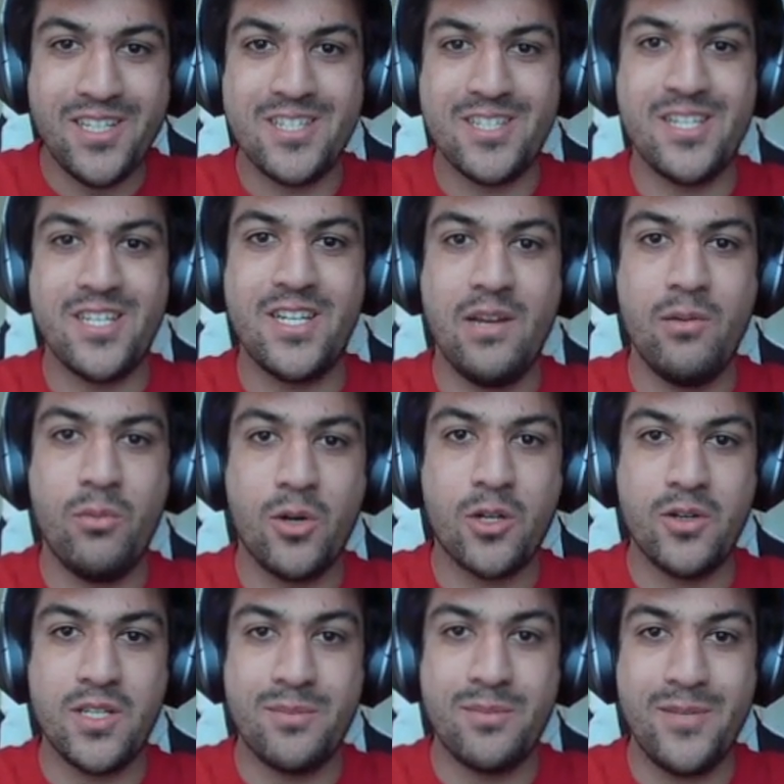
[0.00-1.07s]
and today we're
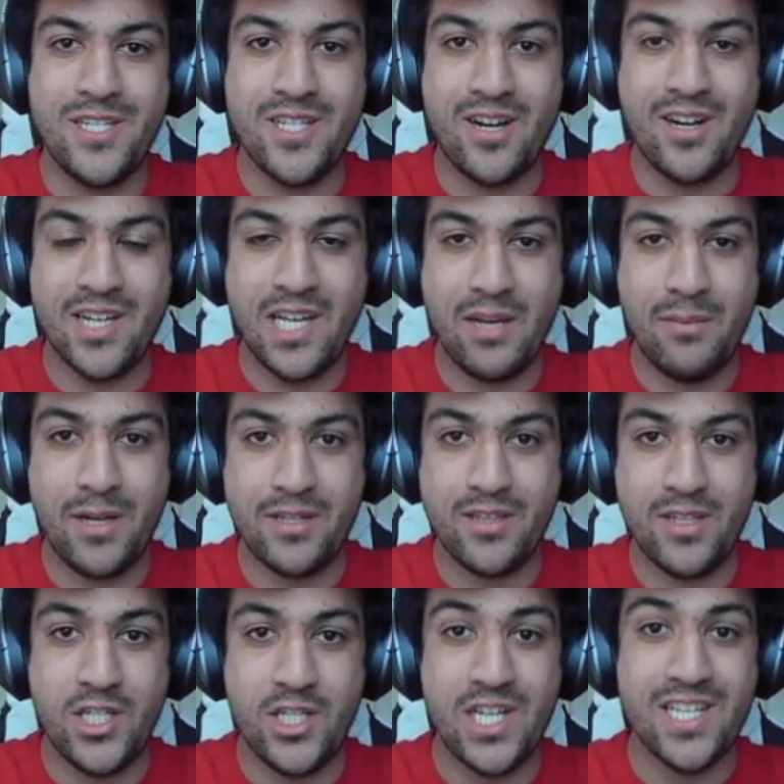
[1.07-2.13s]
going to be talking about
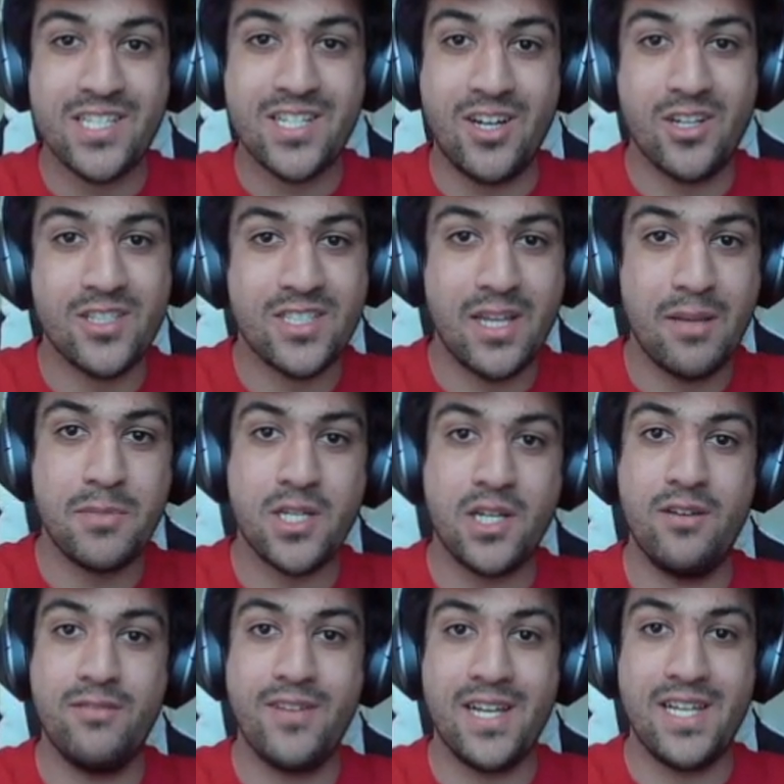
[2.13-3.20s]
the chess concept
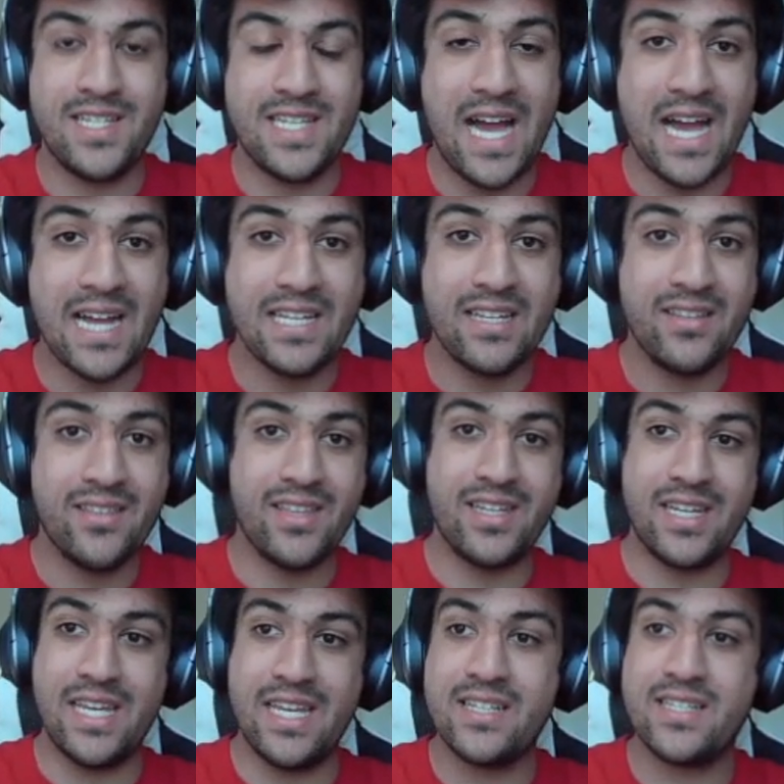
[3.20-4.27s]
of attacking the
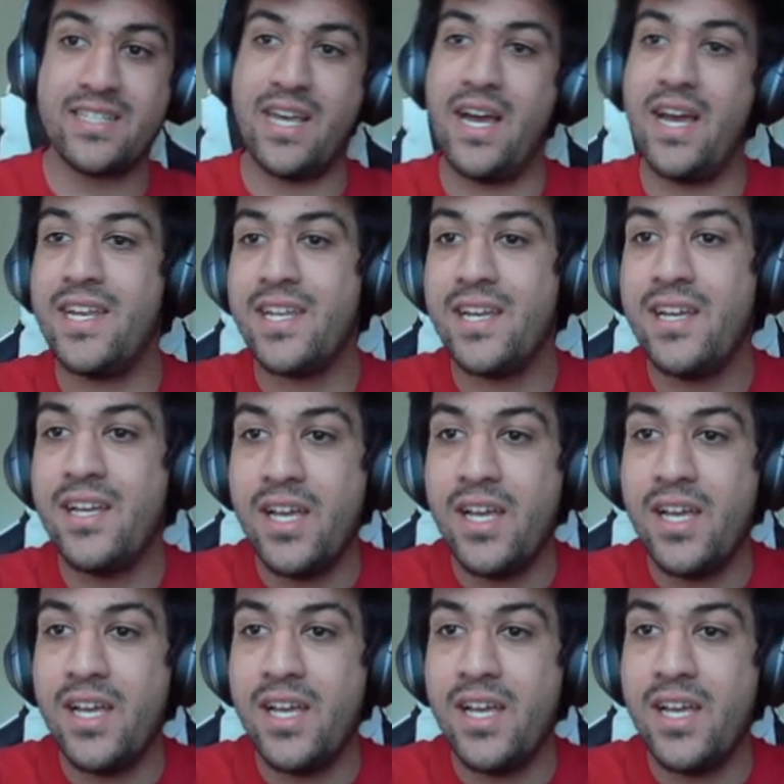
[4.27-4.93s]
king side.